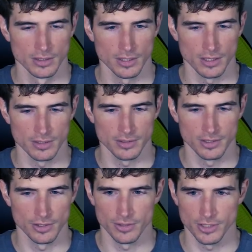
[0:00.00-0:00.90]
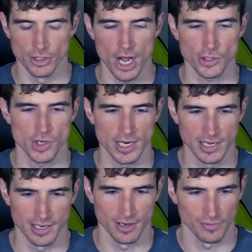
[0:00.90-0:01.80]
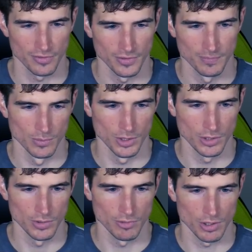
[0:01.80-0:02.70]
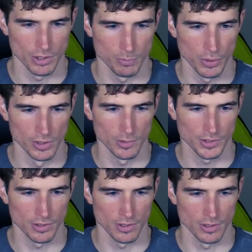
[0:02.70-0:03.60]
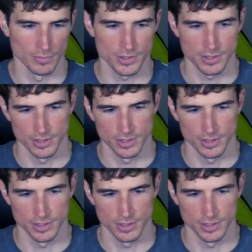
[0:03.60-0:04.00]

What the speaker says: You're not training enough. What are you doing wrong? You're pulling with your arms.